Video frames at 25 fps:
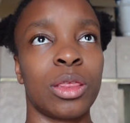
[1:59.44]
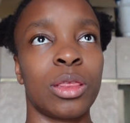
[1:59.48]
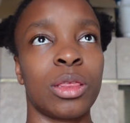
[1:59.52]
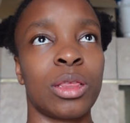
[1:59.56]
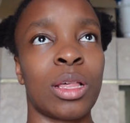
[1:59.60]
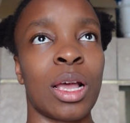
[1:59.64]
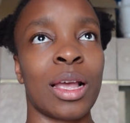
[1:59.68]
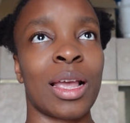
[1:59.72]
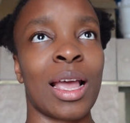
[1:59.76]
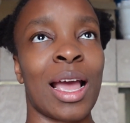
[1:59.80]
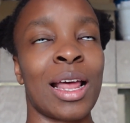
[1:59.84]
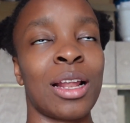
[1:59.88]

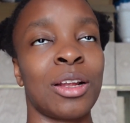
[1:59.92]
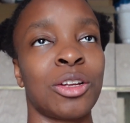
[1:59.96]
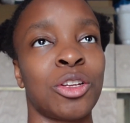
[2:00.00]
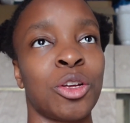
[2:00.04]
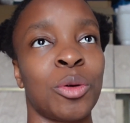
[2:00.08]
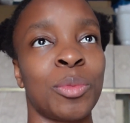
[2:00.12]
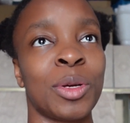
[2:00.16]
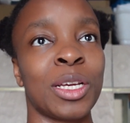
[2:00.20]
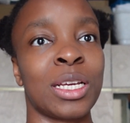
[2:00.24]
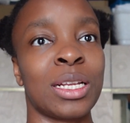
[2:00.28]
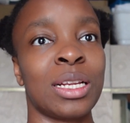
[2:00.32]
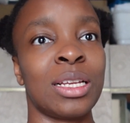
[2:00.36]
like
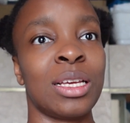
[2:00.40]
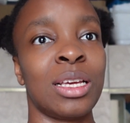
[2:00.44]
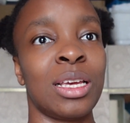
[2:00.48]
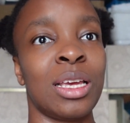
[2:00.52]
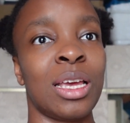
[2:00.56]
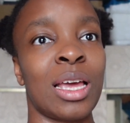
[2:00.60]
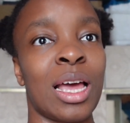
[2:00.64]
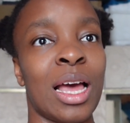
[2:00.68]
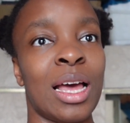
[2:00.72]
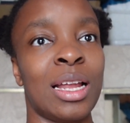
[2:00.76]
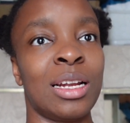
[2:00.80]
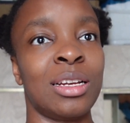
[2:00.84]

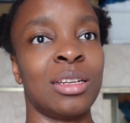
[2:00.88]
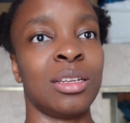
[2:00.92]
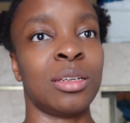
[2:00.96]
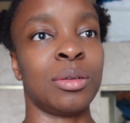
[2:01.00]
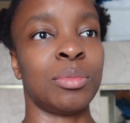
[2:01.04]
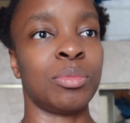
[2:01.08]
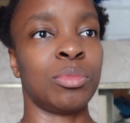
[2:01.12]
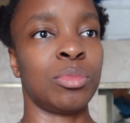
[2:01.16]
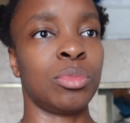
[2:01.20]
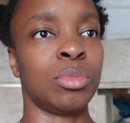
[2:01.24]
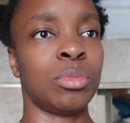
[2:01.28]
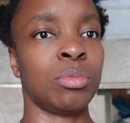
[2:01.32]
anatomically and
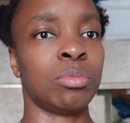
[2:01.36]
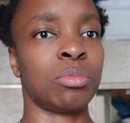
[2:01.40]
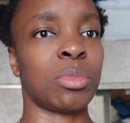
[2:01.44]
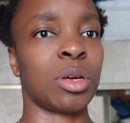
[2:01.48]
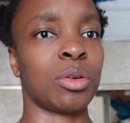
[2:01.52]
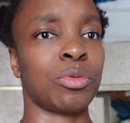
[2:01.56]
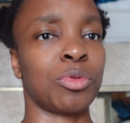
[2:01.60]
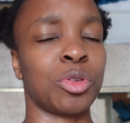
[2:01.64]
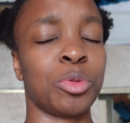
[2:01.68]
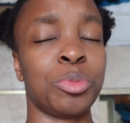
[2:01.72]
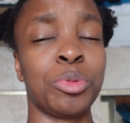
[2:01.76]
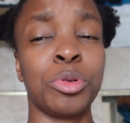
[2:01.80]

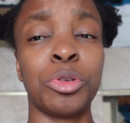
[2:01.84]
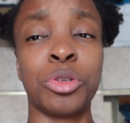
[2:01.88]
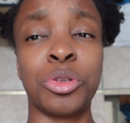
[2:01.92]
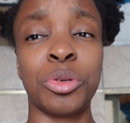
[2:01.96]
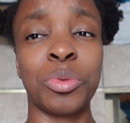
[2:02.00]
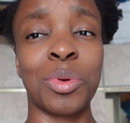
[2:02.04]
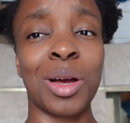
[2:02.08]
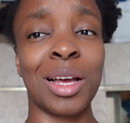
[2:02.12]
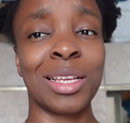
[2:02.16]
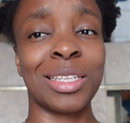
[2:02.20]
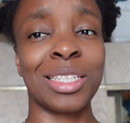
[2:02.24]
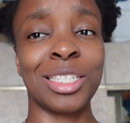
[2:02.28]

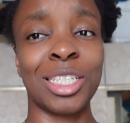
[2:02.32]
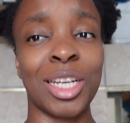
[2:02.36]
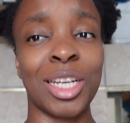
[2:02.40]
respiratory wise in